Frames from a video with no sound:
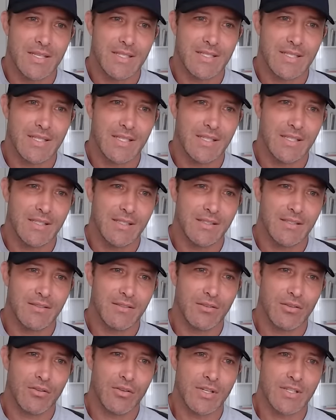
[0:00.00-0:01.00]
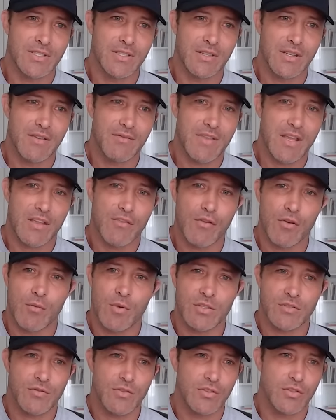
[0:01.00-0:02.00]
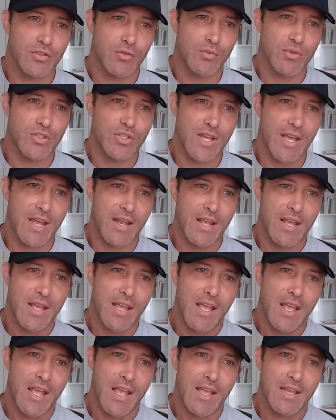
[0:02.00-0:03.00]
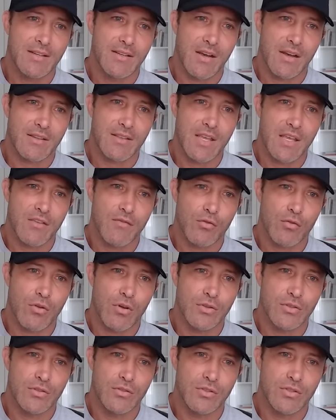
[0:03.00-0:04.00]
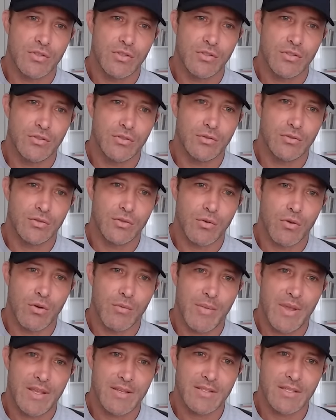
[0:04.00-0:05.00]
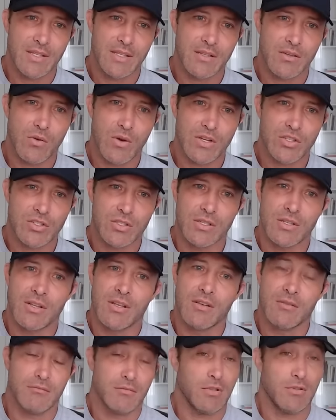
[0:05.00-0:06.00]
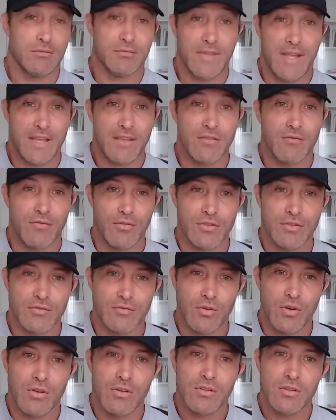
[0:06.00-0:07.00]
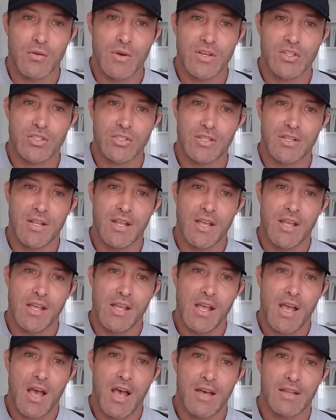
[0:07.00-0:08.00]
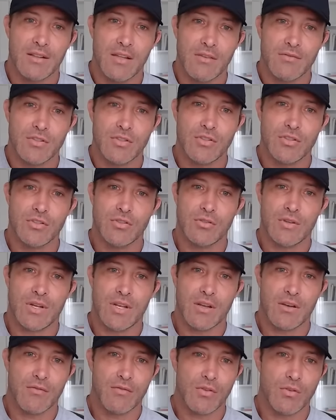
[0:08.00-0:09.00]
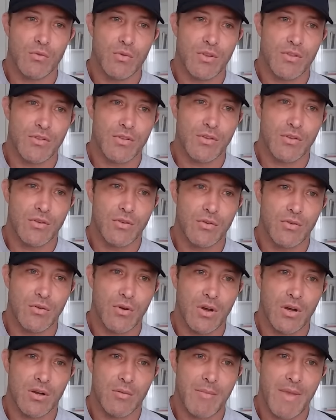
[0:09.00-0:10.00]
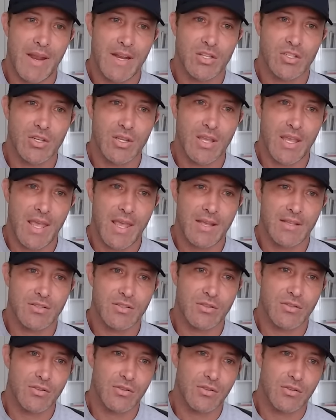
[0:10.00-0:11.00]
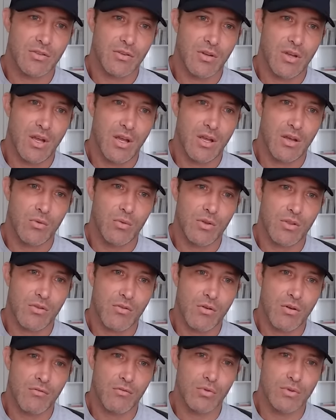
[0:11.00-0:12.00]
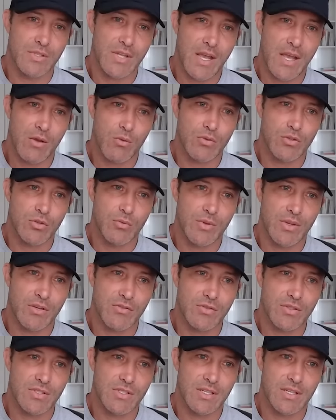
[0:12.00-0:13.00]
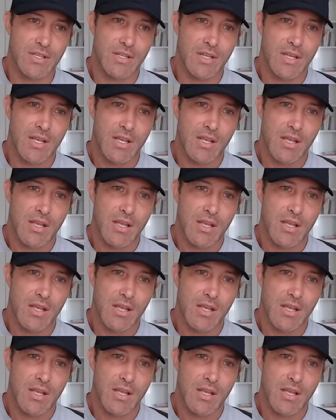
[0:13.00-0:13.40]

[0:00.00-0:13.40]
DC Learning to Live, thank you very much for the super chat. Hey, Doc, thank you for all you do. You are amazing. Question. Well, thank you, first of all. Question. I'd love to do an interview with you on managing cancer with carnivore diet. Would you be interested?